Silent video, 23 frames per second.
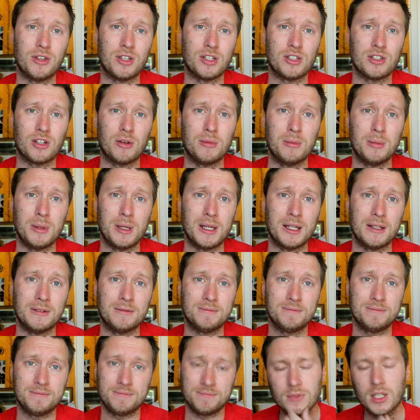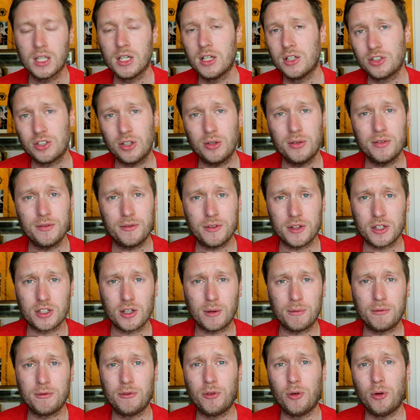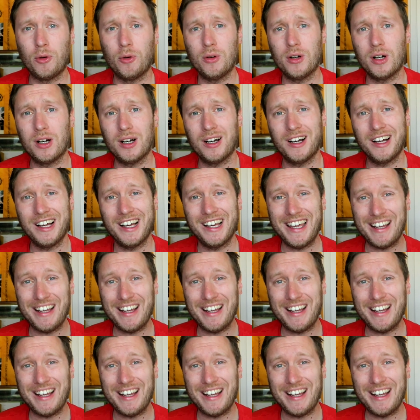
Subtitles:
for the time being. So for the top four,